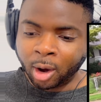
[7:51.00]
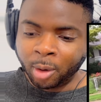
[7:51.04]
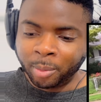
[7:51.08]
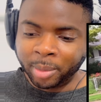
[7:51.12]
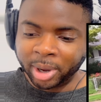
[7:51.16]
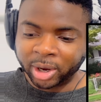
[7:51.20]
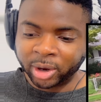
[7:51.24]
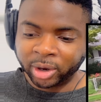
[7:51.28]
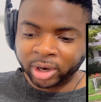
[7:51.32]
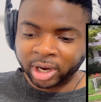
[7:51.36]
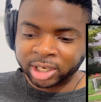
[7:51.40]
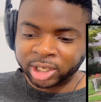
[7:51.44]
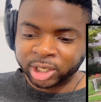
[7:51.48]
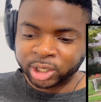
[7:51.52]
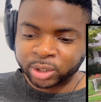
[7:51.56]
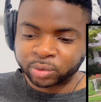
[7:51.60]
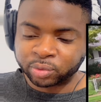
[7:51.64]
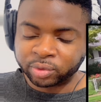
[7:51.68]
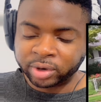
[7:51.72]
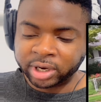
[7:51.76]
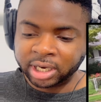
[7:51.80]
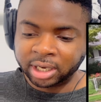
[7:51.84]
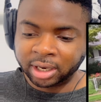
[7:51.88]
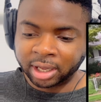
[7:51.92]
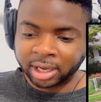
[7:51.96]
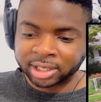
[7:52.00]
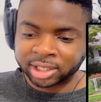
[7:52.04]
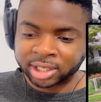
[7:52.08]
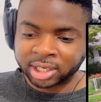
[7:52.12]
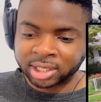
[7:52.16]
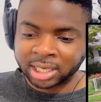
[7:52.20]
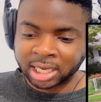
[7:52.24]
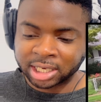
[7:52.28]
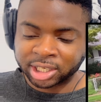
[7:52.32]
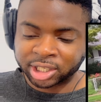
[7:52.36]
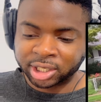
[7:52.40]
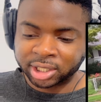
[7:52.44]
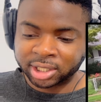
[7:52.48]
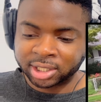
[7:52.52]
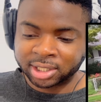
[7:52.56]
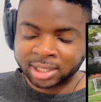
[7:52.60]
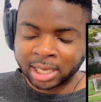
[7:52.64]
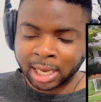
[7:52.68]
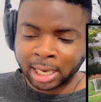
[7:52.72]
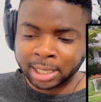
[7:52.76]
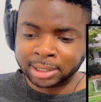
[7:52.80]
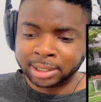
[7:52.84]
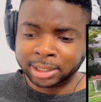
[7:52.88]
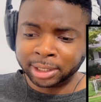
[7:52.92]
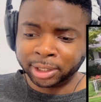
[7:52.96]
Oh my God, I just realized she's actually
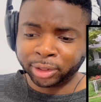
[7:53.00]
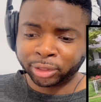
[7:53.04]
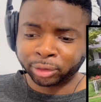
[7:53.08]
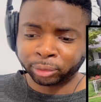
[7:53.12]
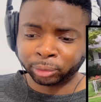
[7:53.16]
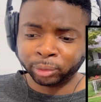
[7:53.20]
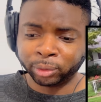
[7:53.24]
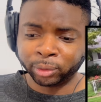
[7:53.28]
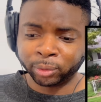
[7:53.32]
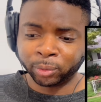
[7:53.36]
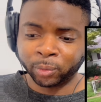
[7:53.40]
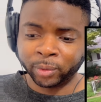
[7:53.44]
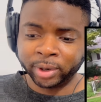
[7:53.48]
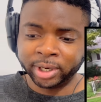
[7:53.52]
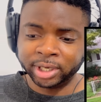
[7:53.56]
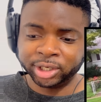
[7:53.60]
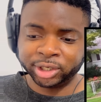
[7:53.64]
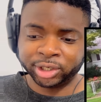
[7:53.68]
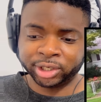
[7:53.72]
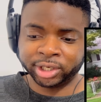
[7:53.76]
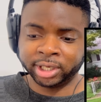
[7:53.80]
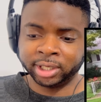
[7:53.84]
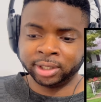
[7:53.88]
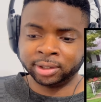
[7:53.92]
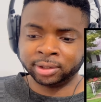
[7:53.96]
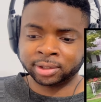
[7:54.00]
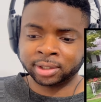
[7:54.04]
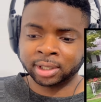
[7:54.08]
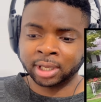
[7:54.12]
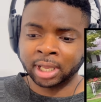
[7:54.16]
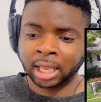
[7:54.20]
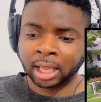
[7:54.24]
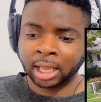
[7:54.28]
standing through the windshield.